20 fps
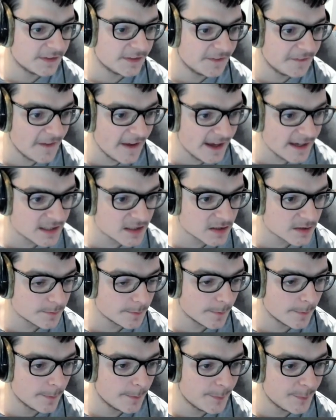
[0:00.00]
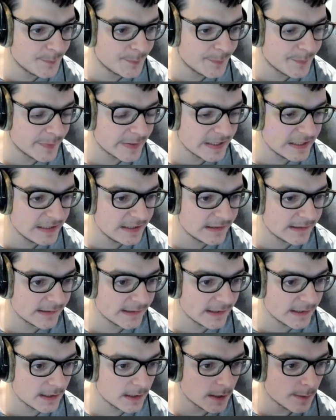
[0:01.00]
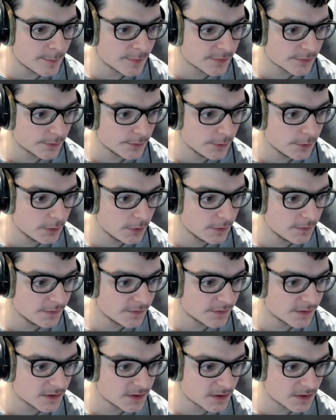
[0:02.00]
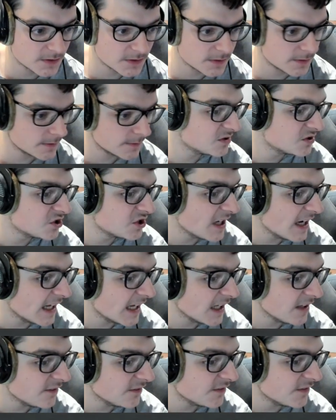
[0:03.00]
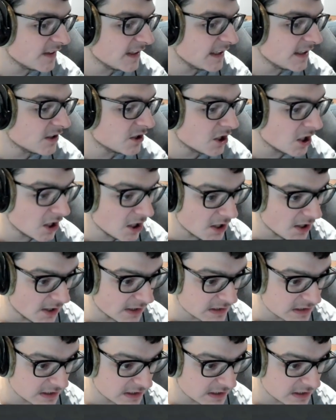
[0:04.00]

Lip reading: this Peter approved chicken feed curse